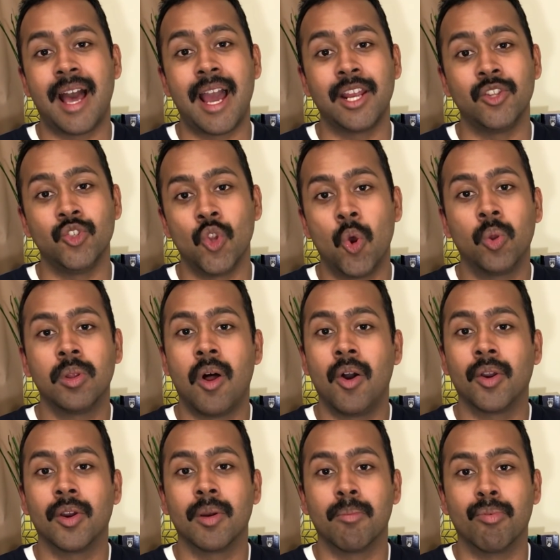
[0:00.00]
I no
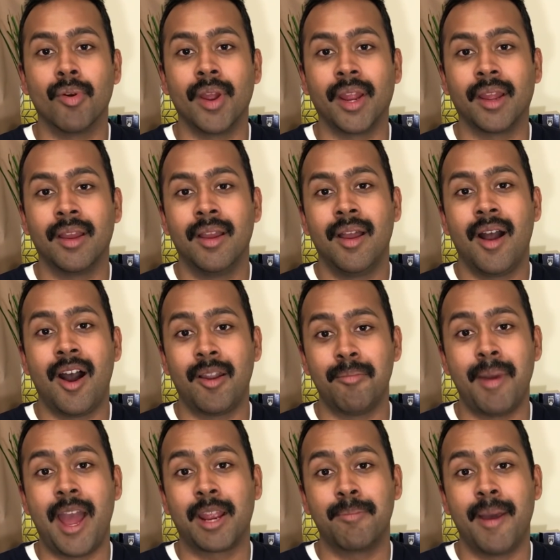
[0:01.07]
longer bring on
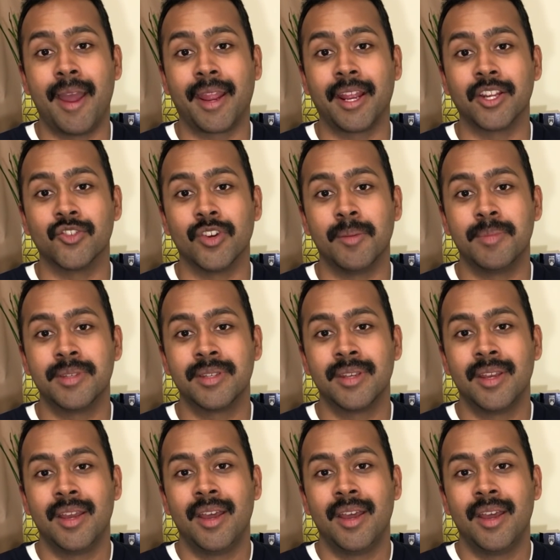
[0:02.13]
backpacking trips.